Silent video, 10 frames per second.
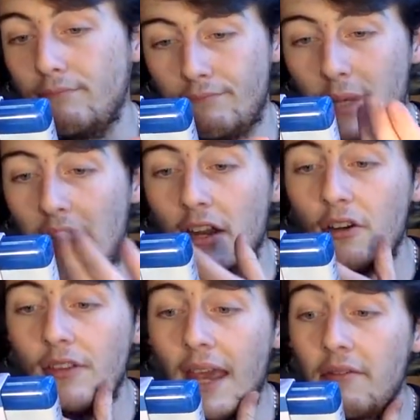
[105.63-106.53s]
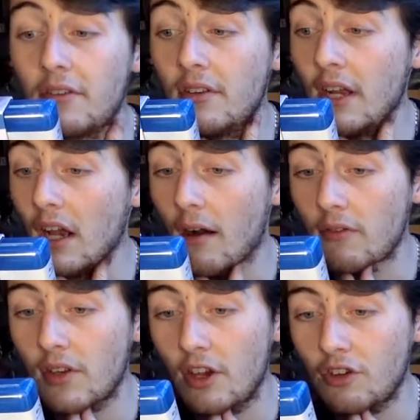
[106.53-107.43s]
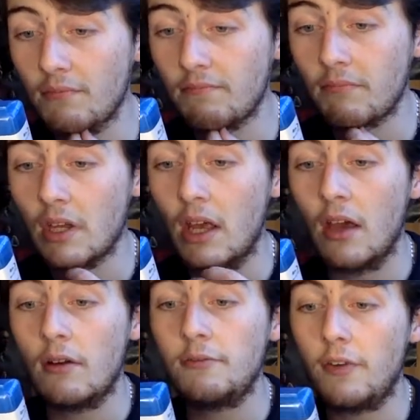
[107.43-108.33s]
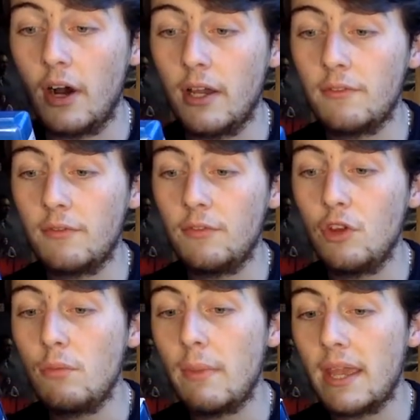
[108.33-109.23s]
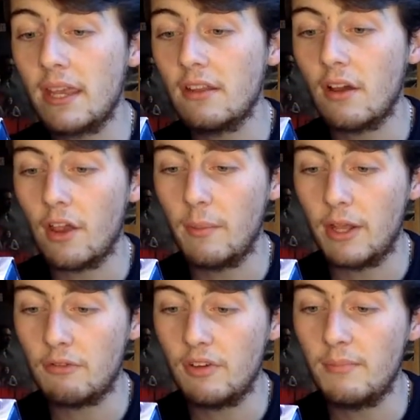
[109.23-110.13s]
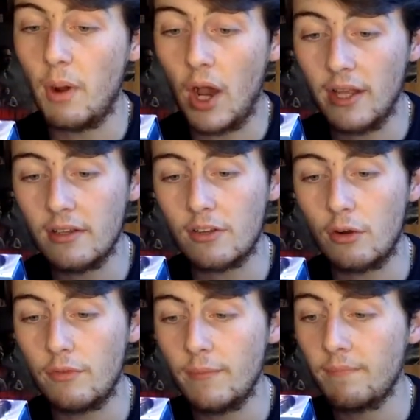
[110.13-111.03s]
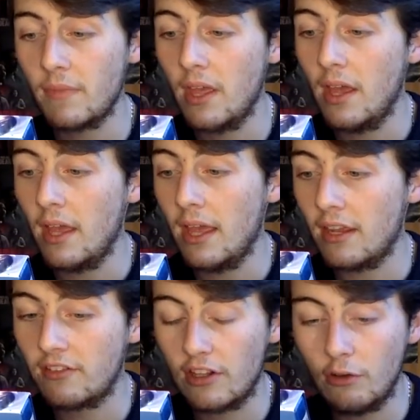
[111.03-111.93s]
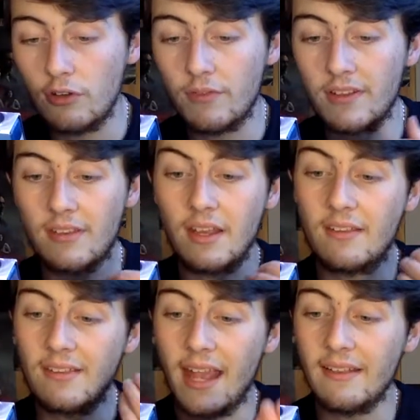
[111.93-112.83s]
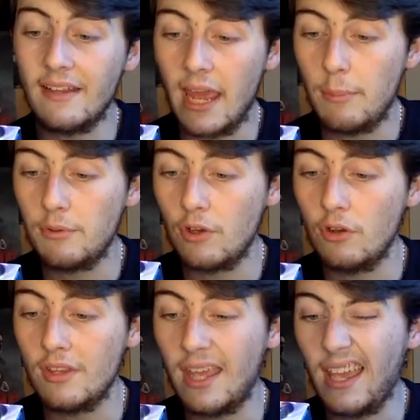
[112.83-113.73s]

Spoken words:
Peter Davison in conversation, 5 new making documentaries, Behind the Sofa, exclusive extended episodes,